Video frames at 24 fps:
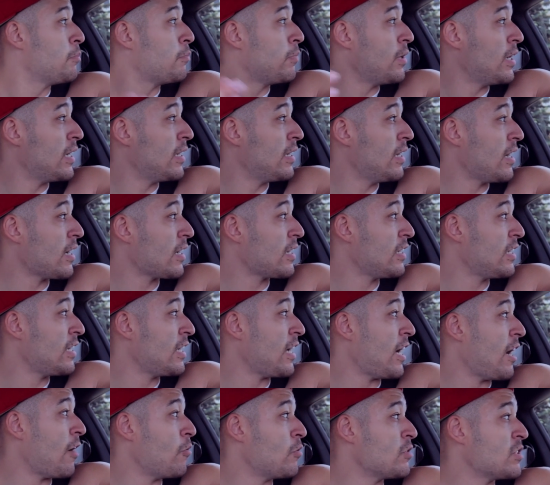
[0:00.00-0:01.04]
But luckily,
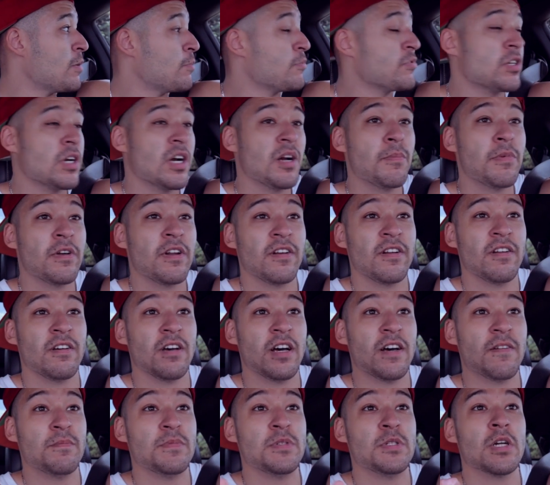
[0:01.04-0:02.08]
I was observant
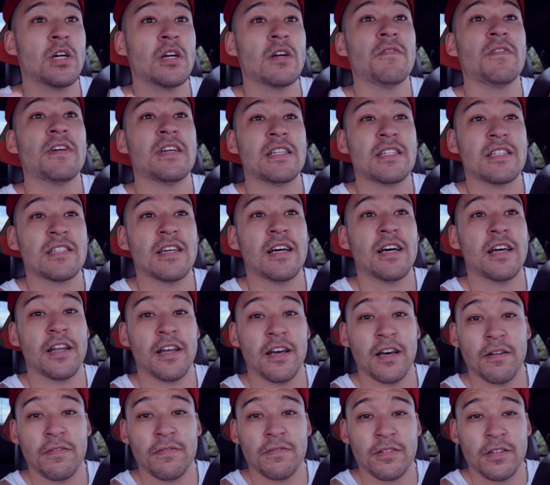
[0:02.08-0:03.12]
observant
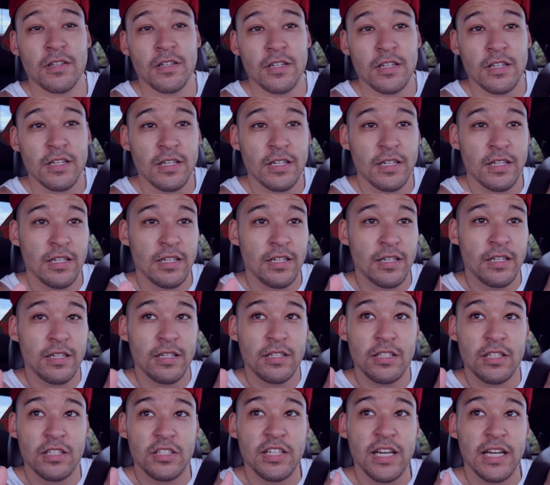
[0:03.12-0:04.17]
enough
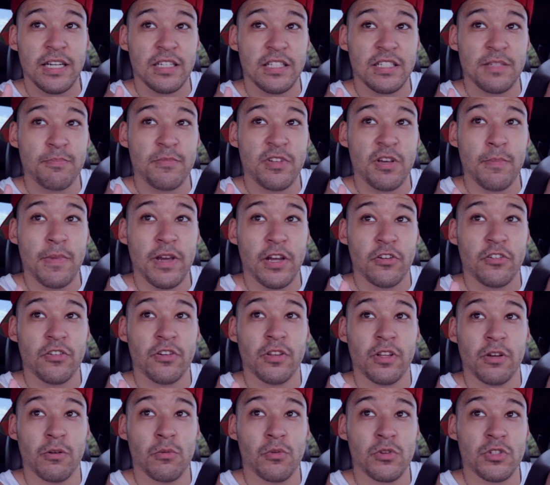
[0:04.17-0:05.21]
to check to make sure
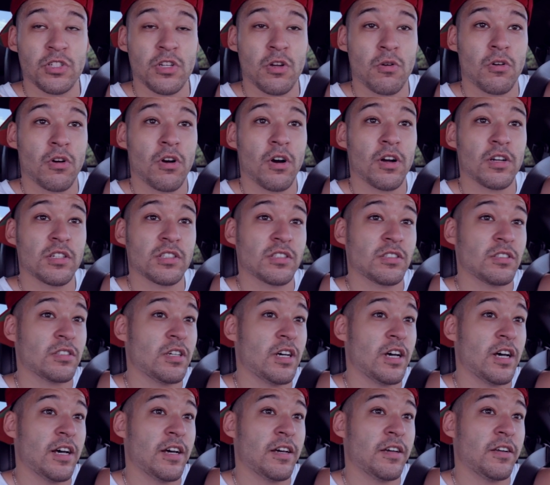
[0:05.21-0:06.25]
there was no cars
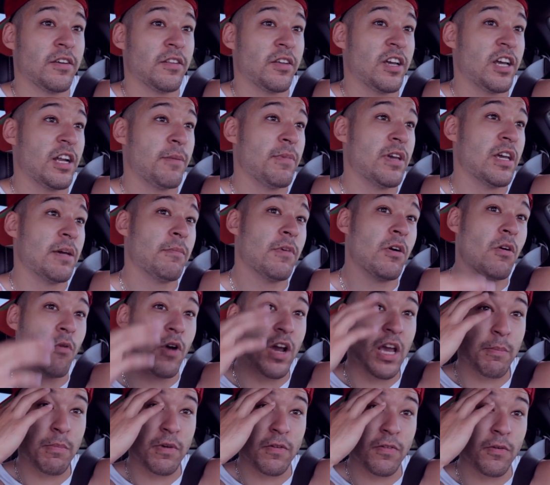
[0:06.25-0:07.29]
uh, going to be in my
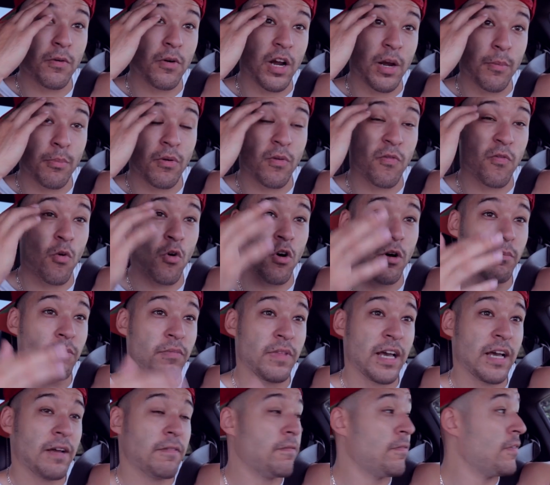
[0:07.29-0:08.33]
way before I performed
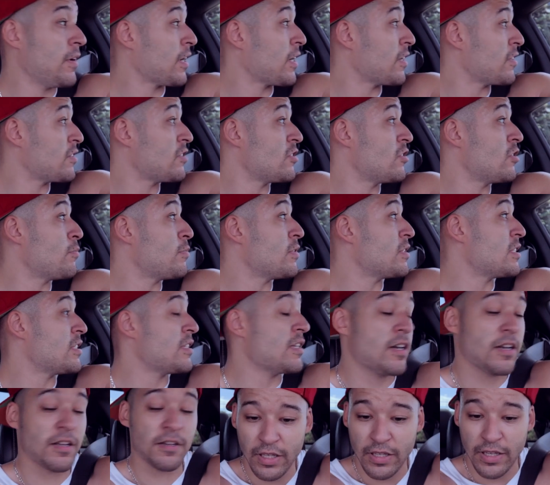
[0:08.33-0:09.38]
that fucking stupid
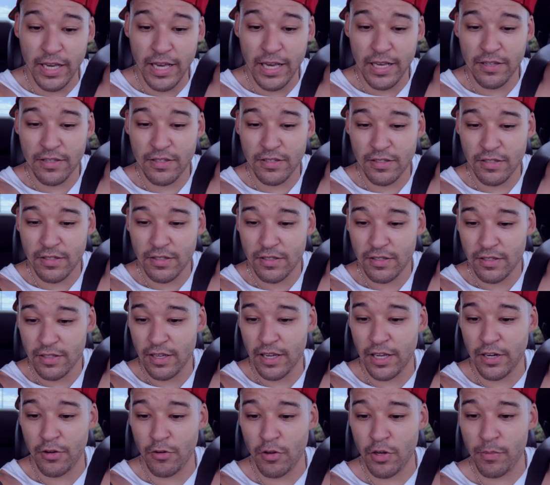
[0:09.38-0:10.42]
stunt. Yes,
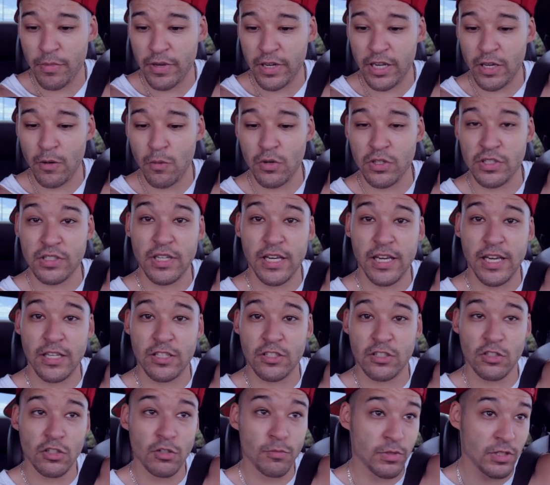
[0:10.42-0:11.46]
I do admit it was a
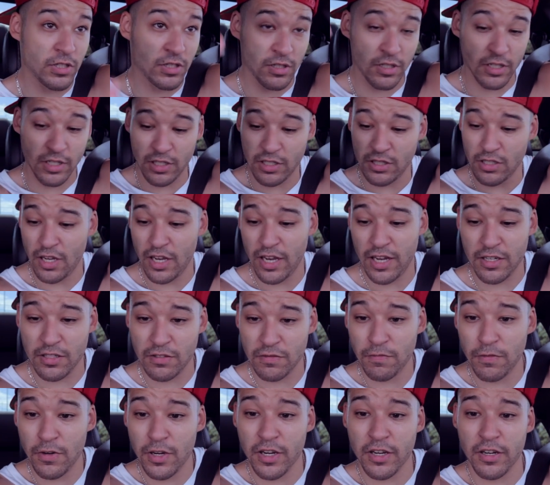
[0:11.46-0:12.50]
stupid stunt. It's hot as
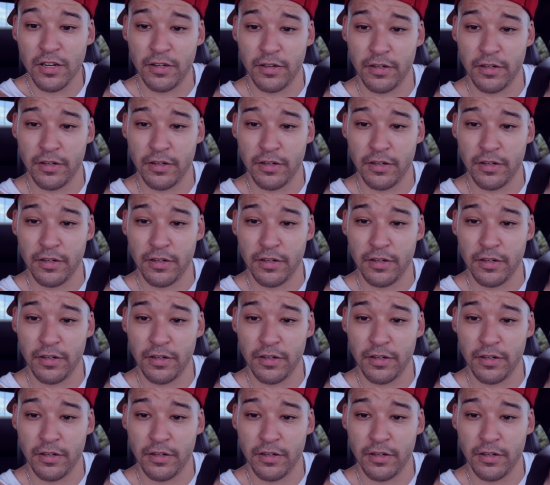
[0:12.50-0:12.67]
fuck.